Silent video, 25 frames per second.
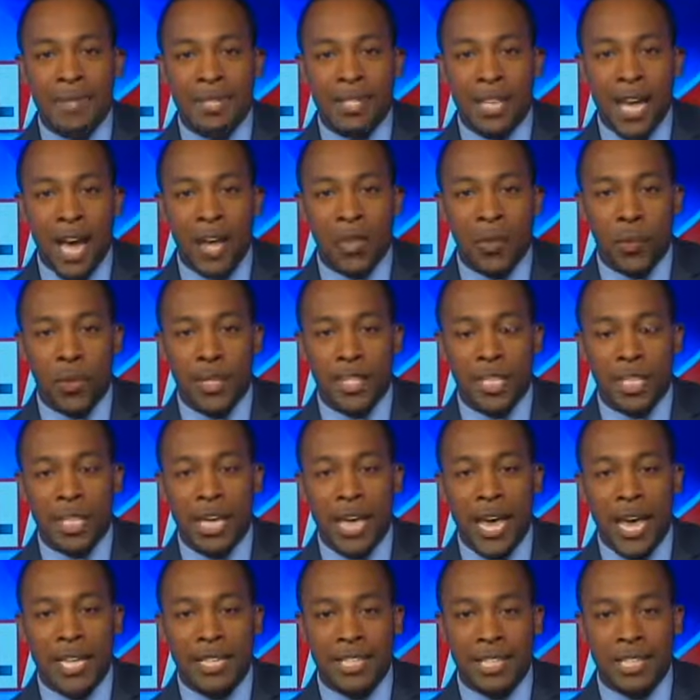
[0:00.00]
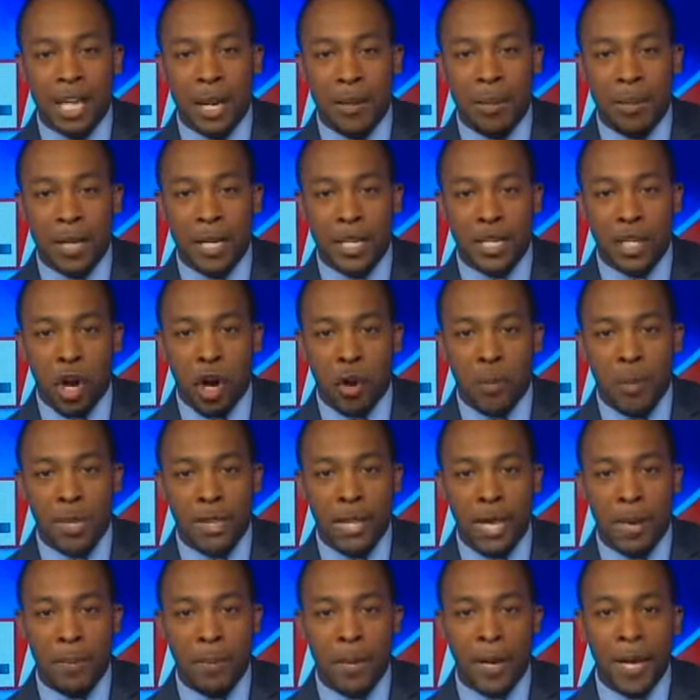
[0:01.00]
South went to the NCAA tournament,
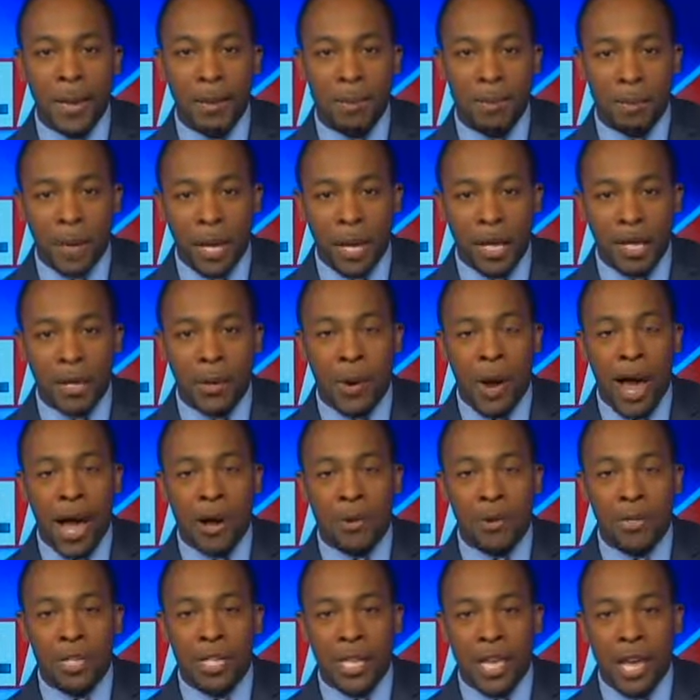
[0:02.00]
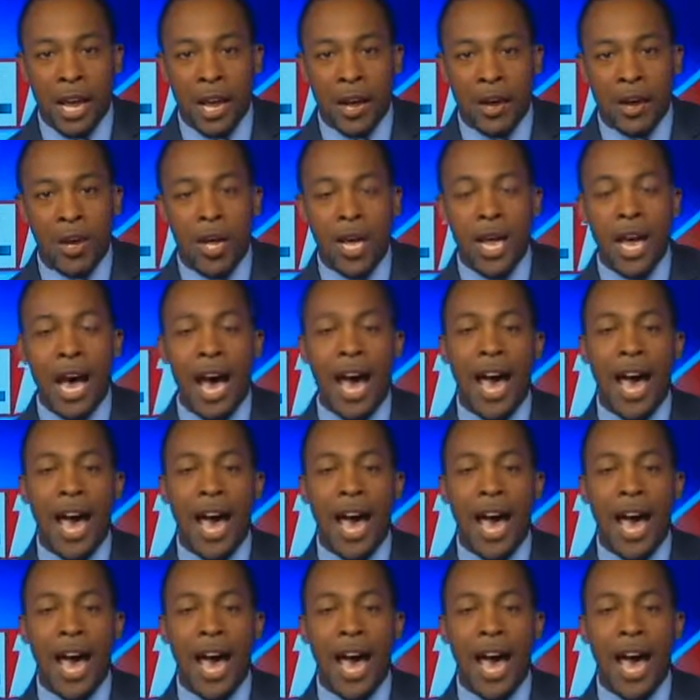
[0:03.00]
they played Butler. I was there.